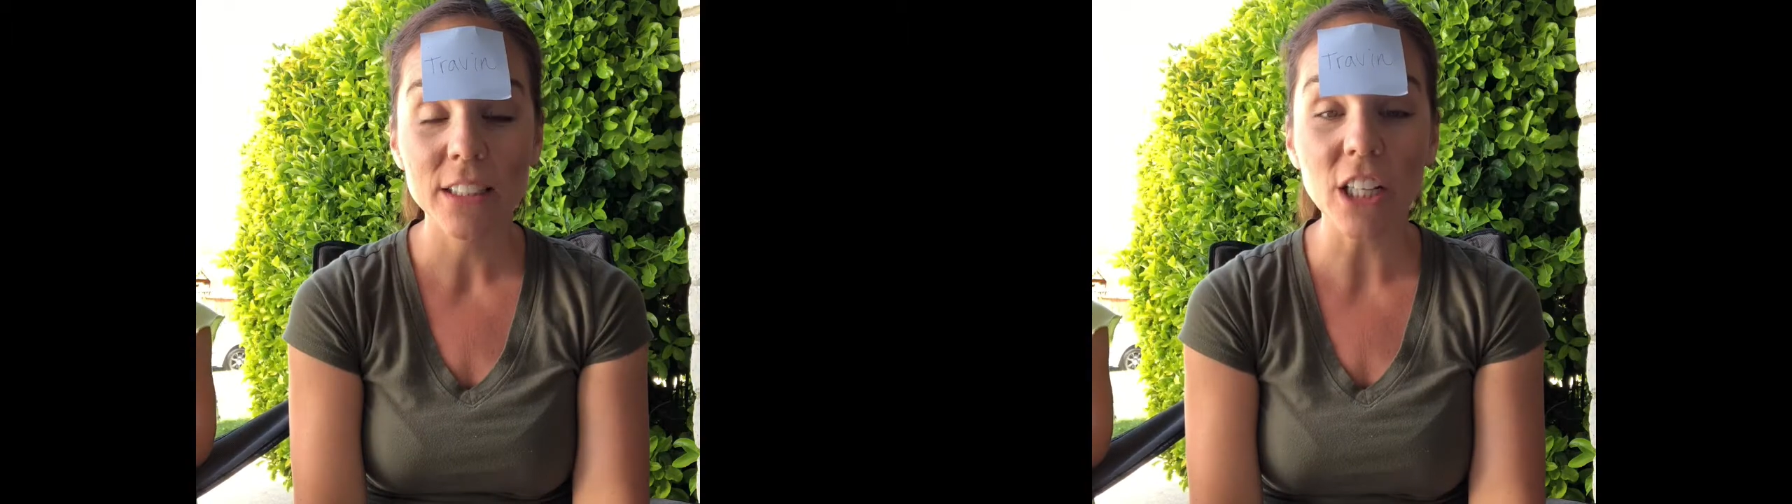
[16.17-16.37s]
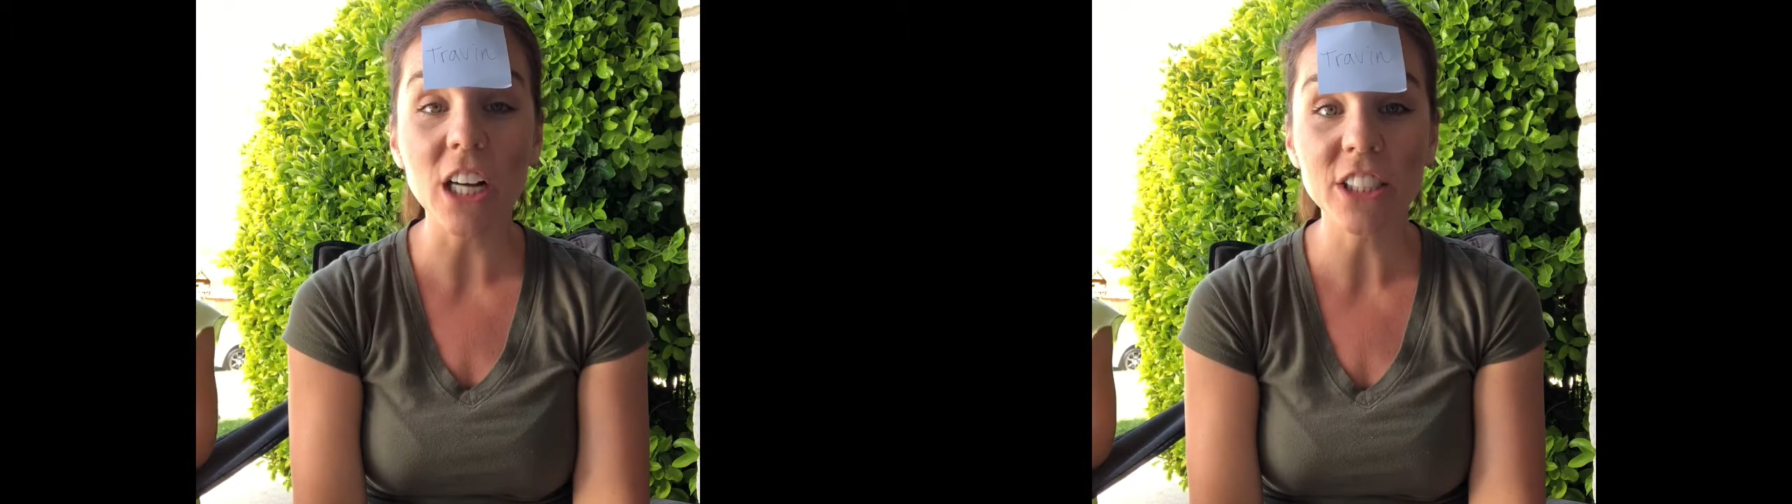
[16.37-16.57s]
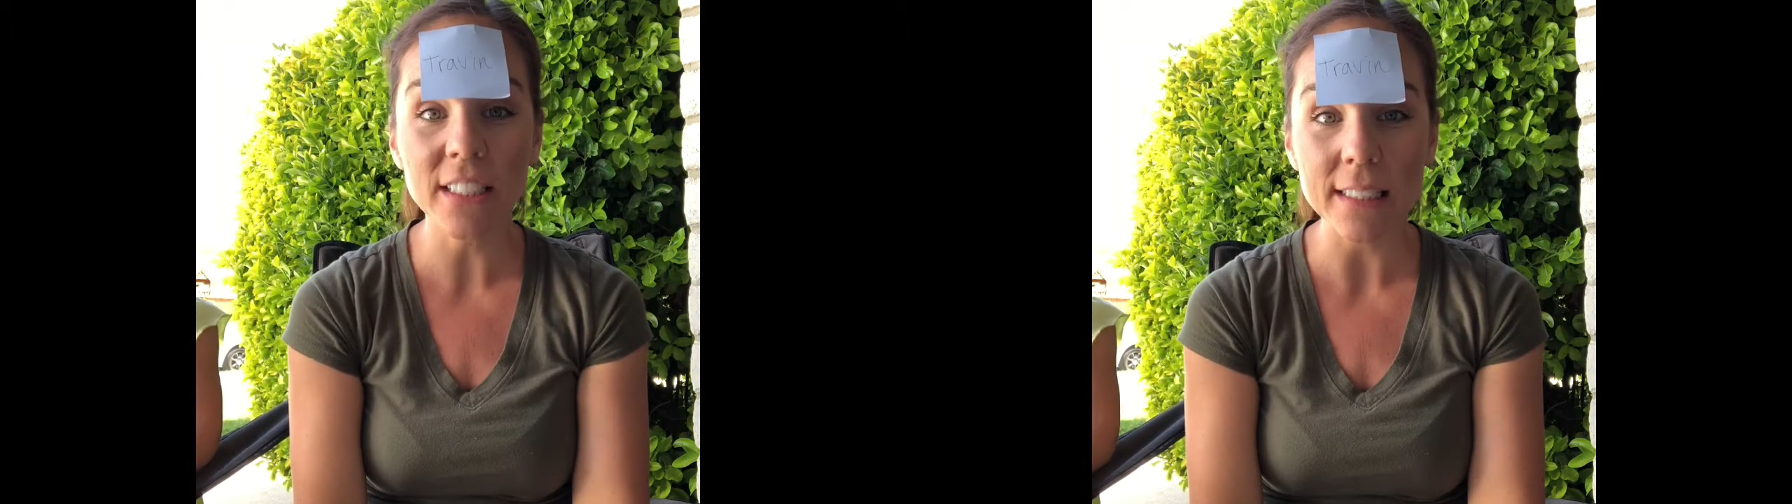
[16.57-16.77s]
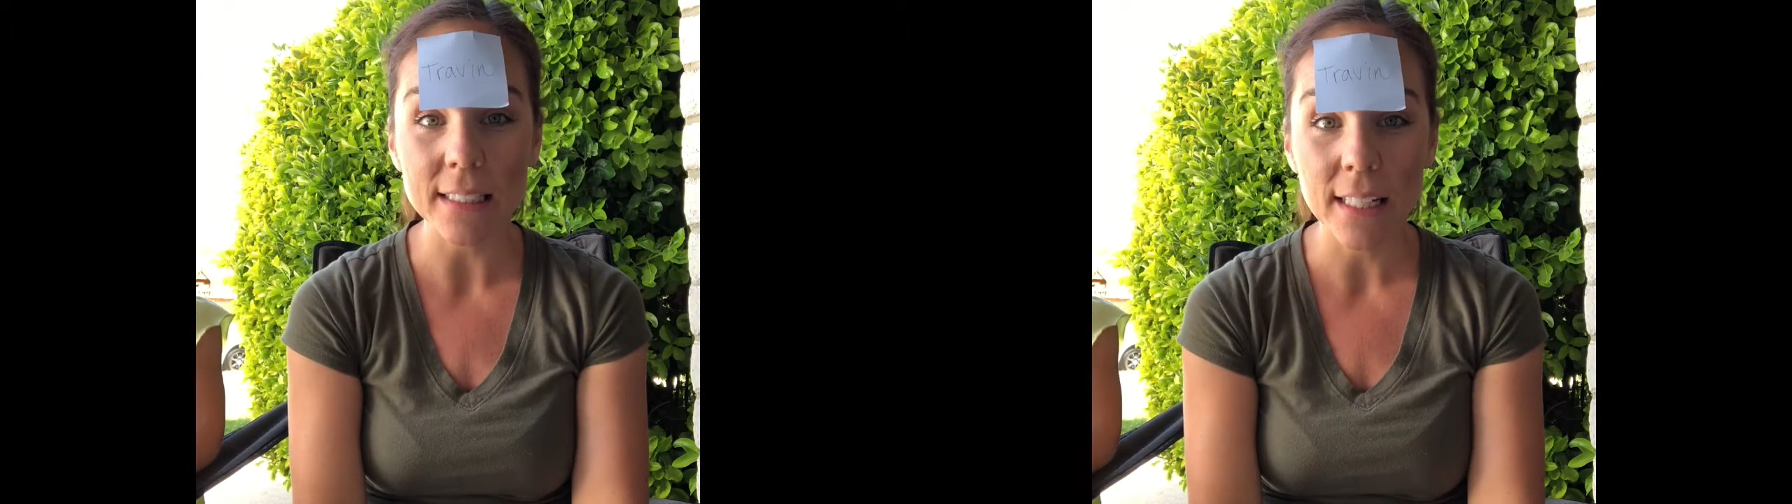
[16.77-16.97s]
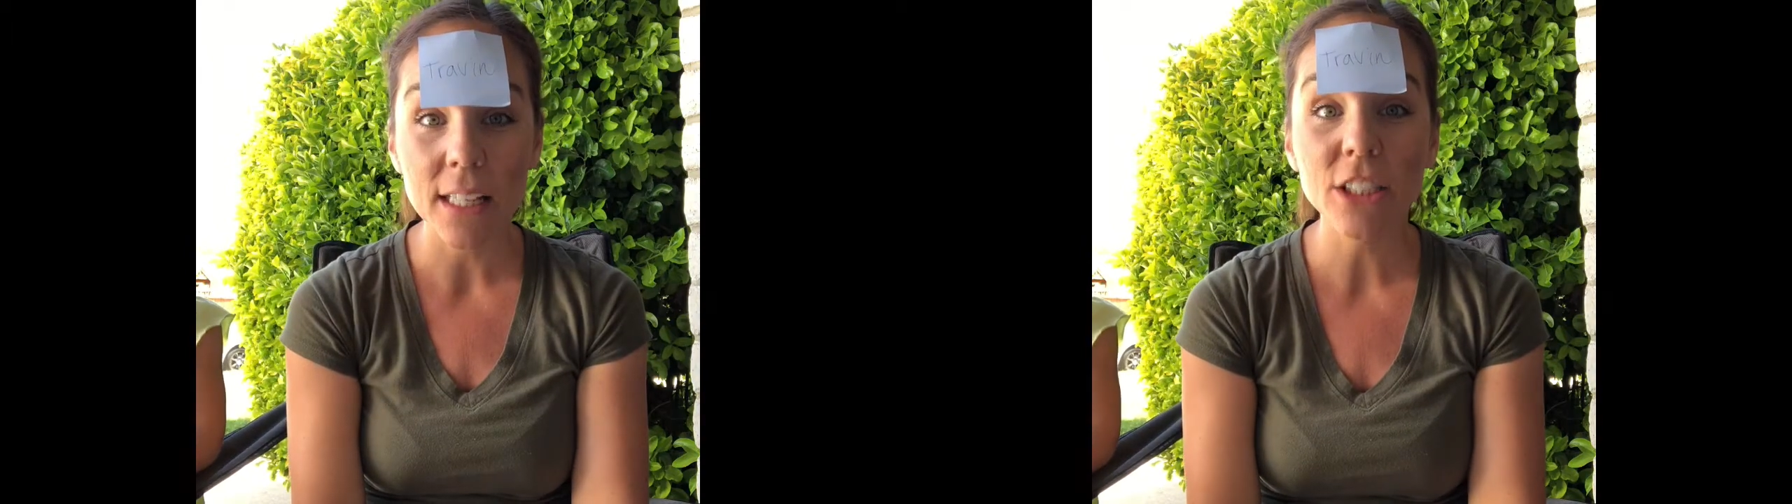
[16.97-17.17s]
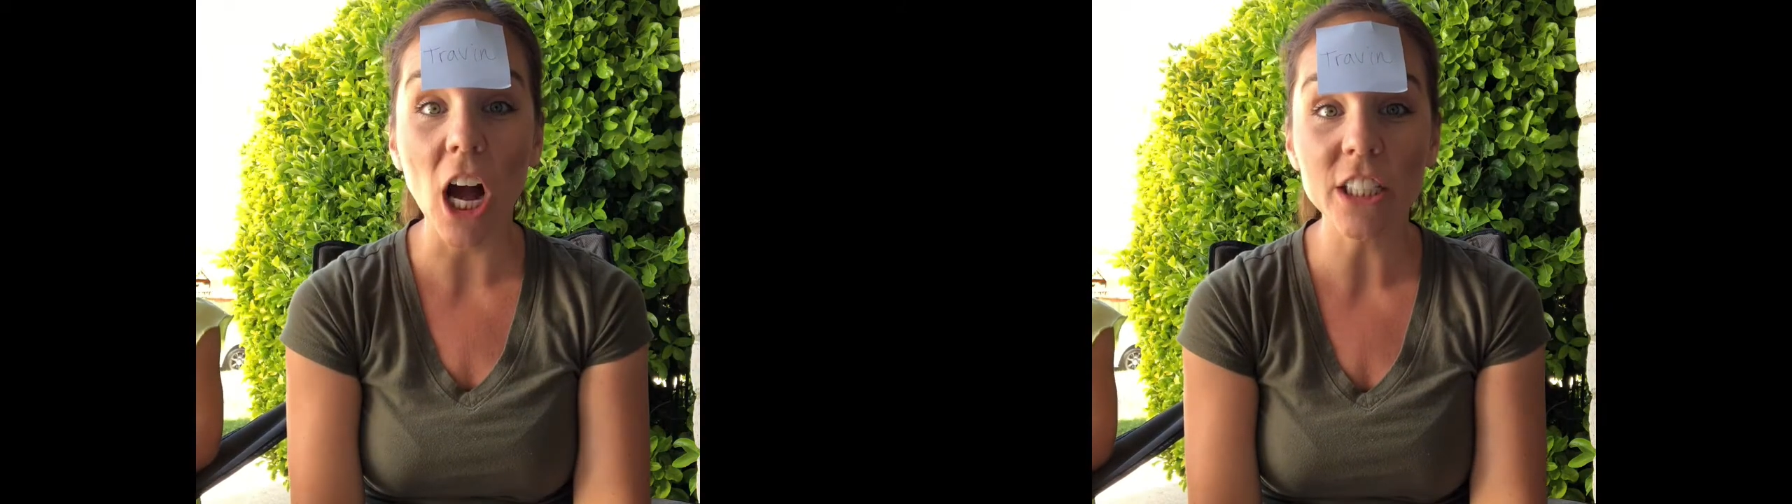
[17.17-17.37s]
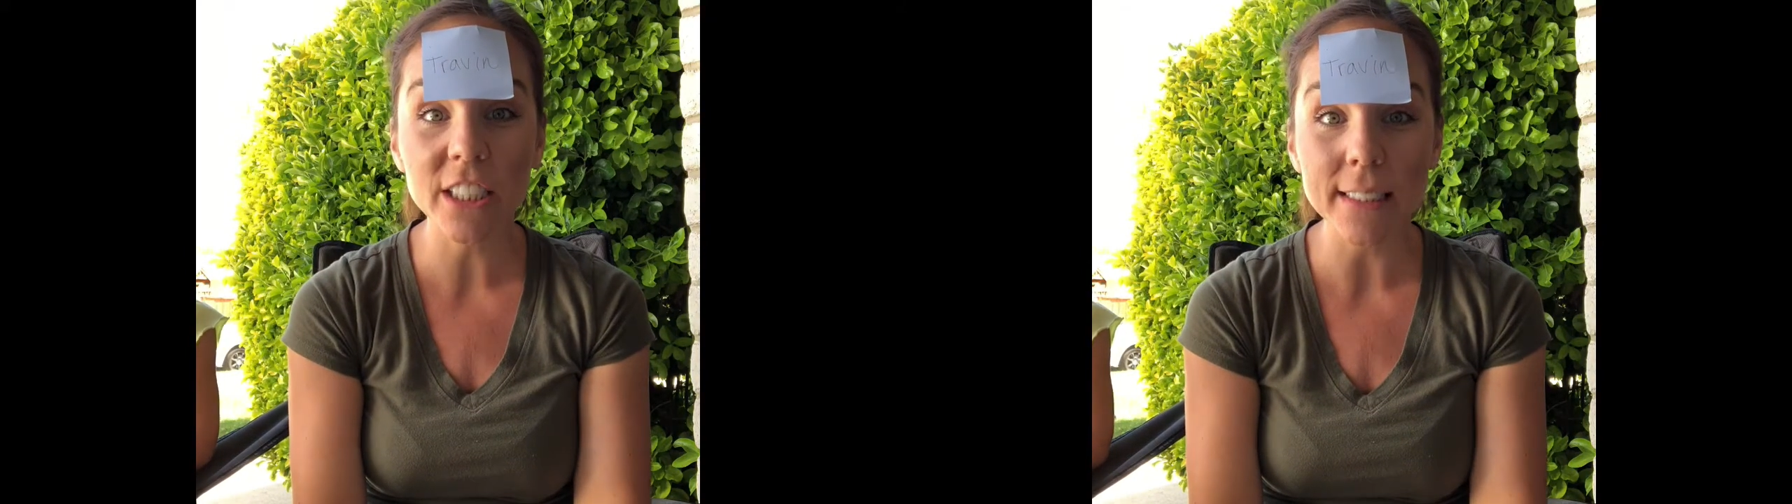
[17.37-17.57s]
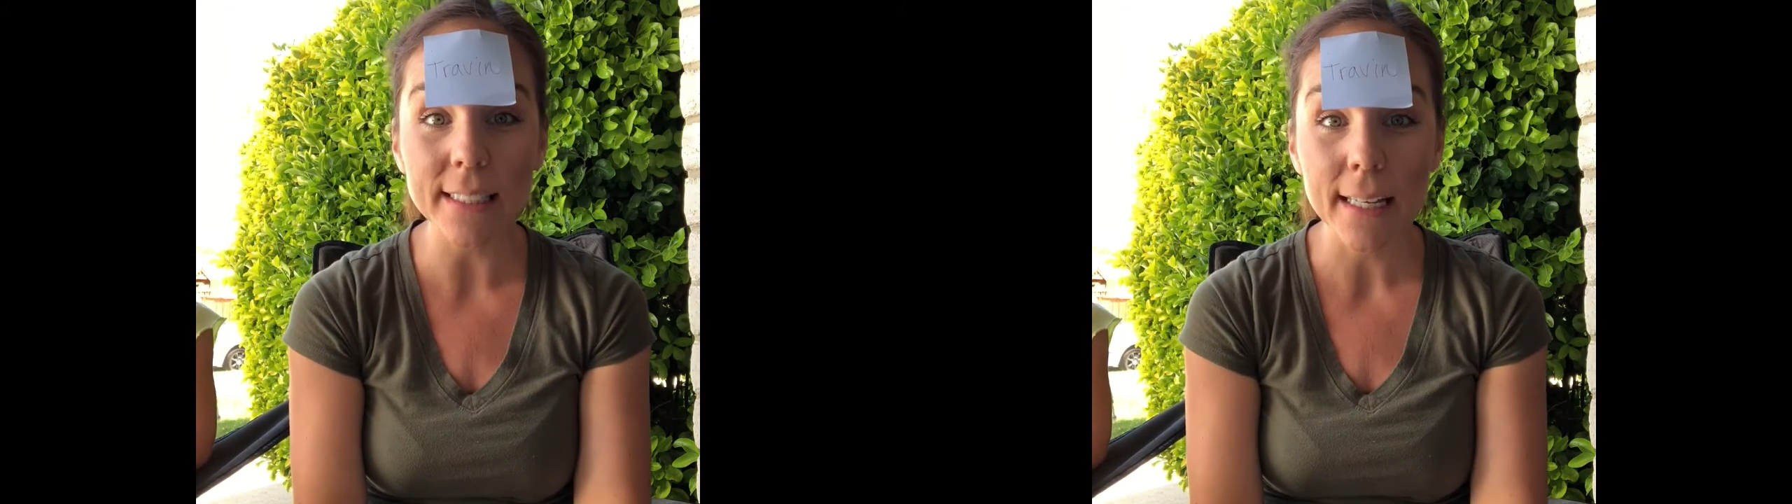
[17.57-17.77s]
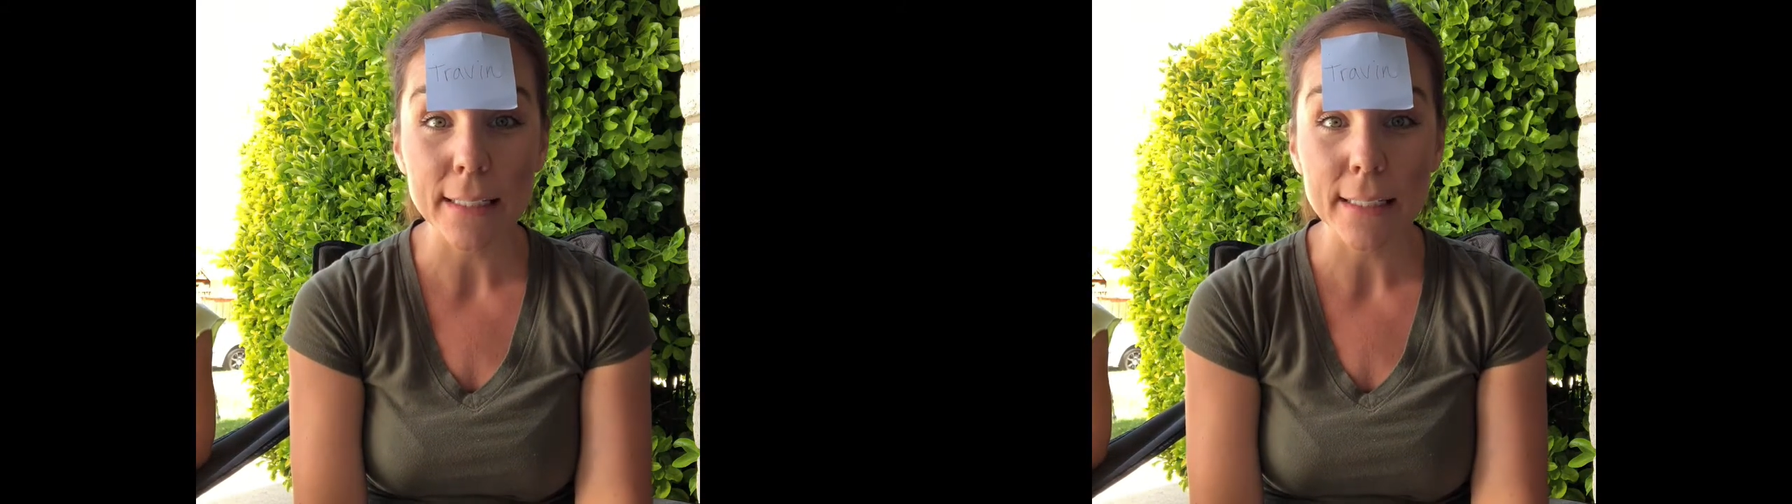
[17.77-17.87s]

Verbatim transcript: Joshy, Joshy,